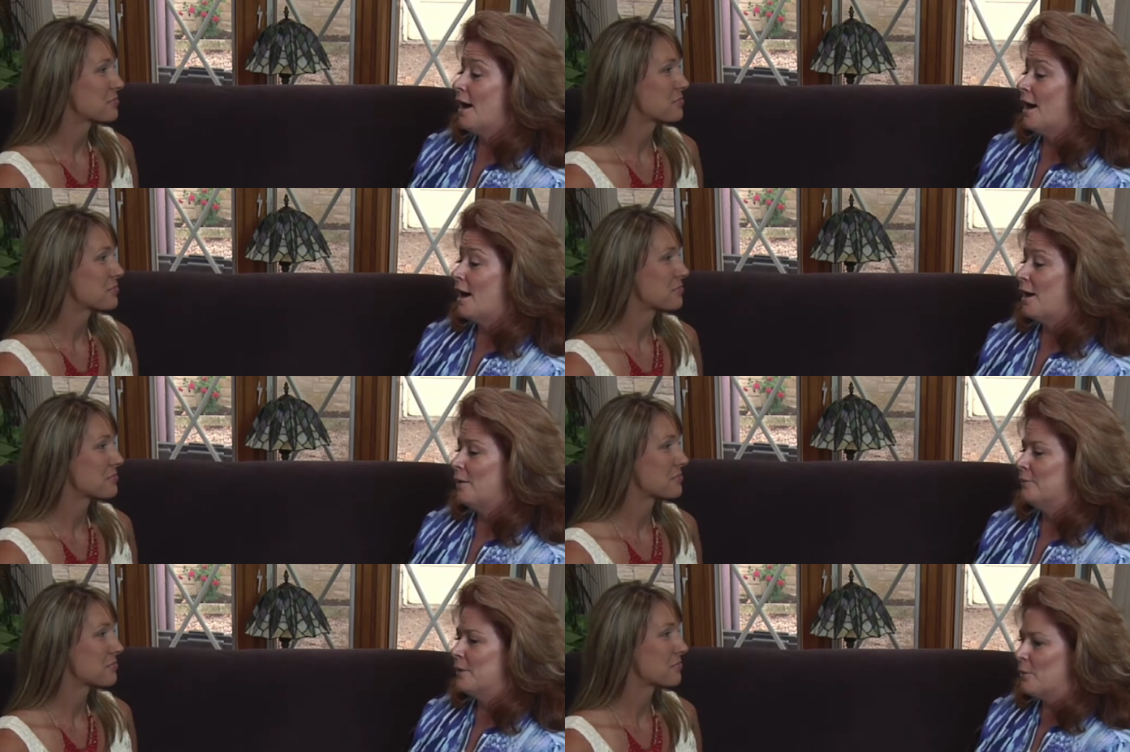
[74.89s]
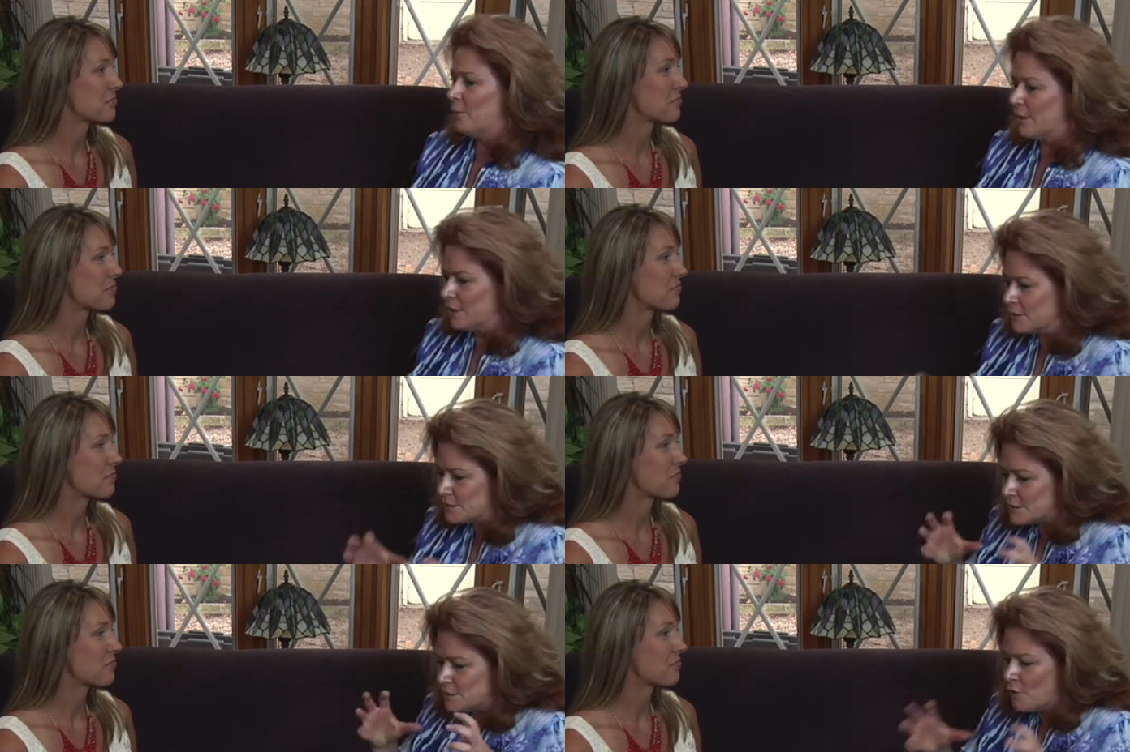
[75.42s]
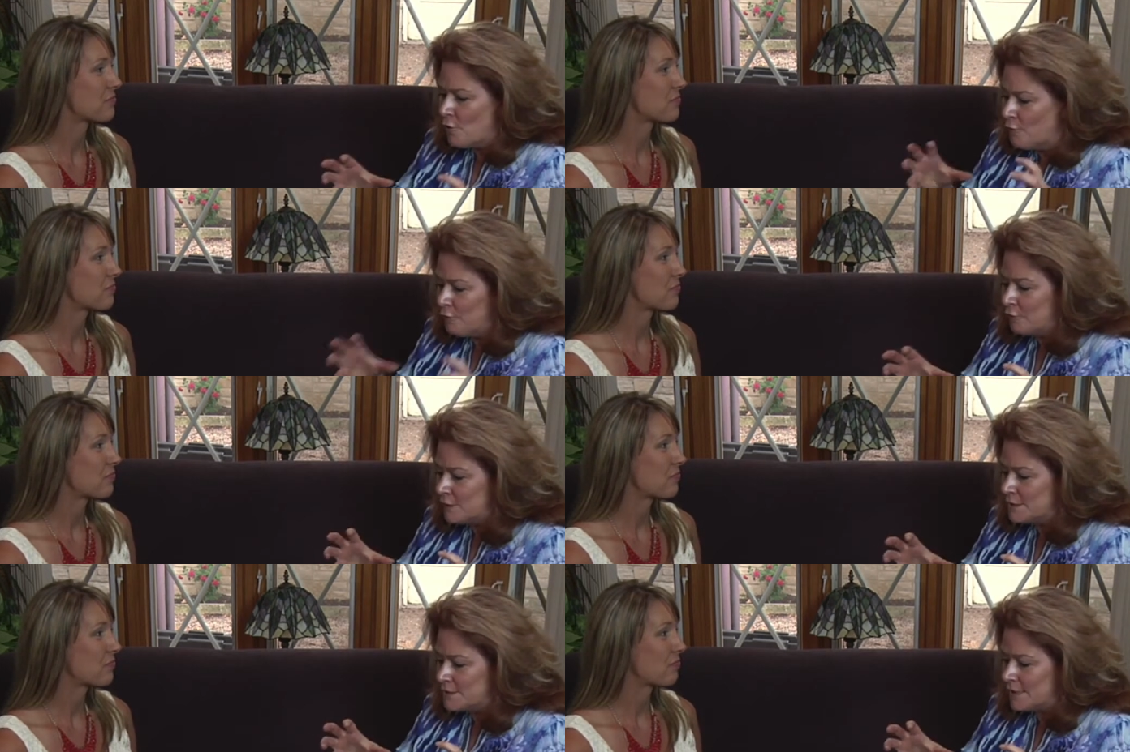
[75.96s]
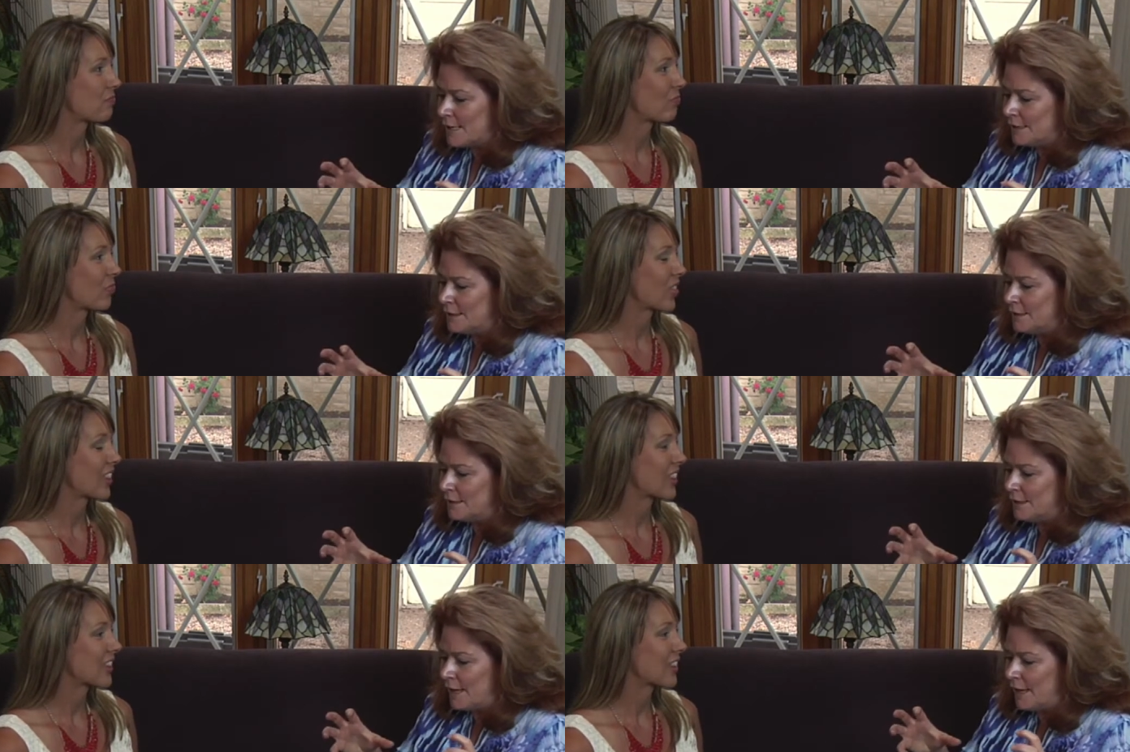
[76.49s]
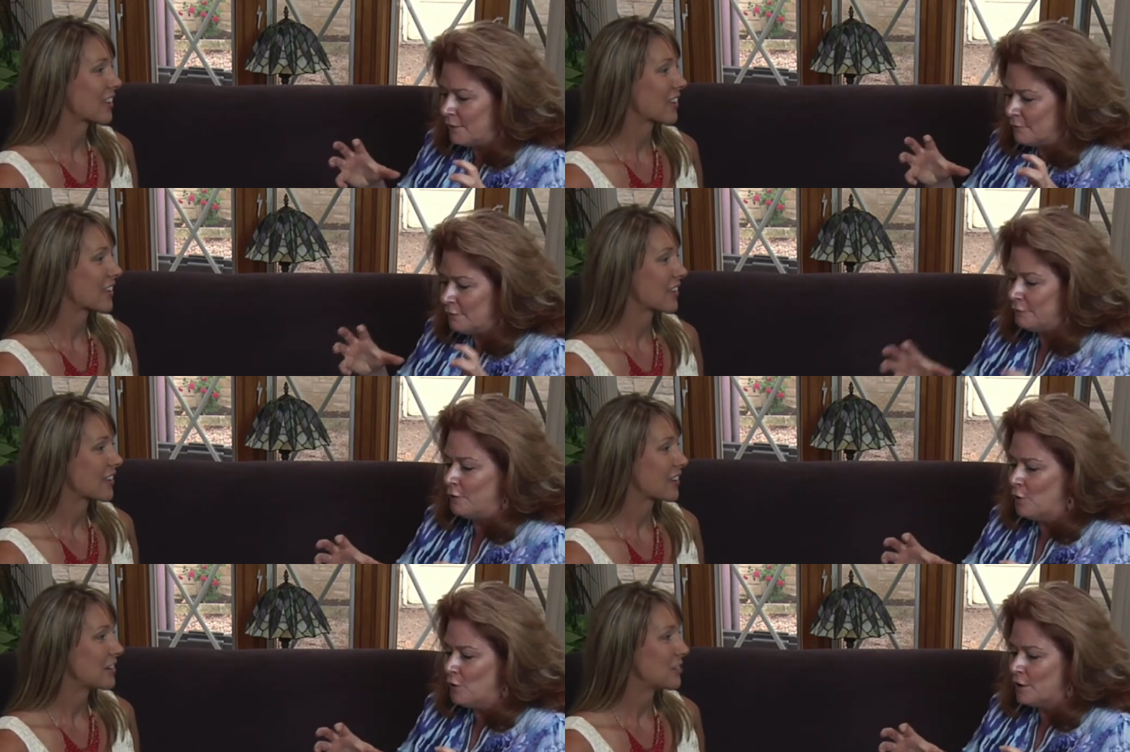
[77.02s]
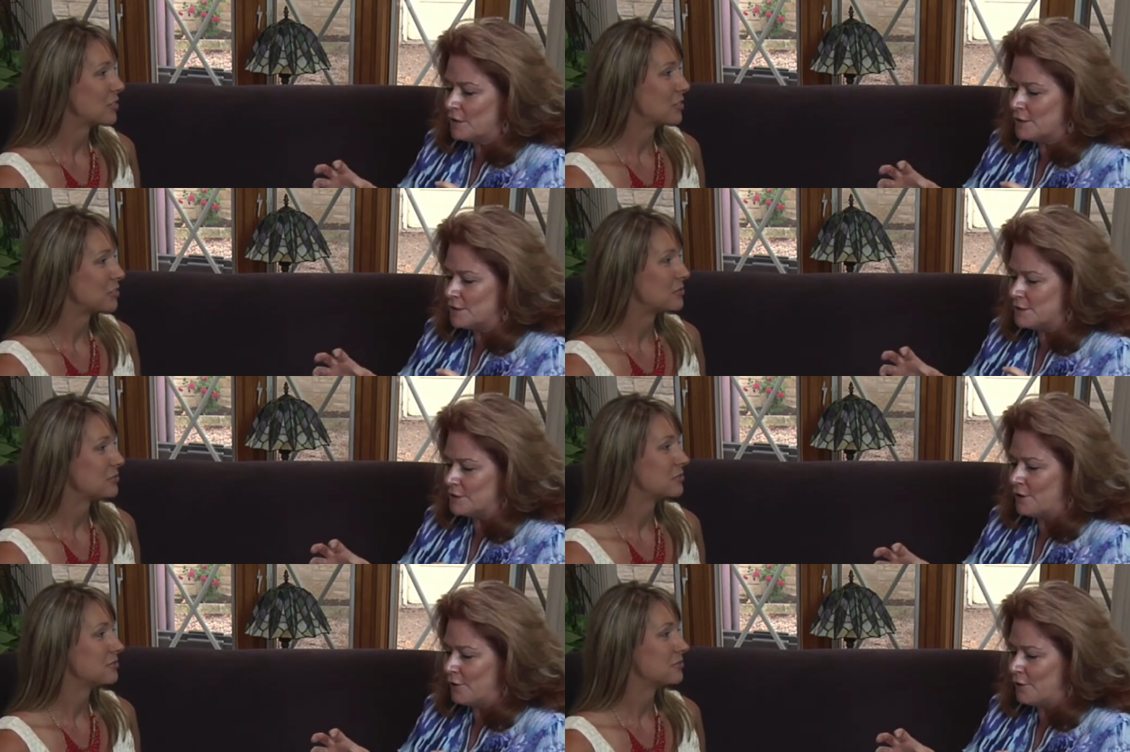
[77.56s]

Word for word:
Speaker 1: um, that we get so fixated and focused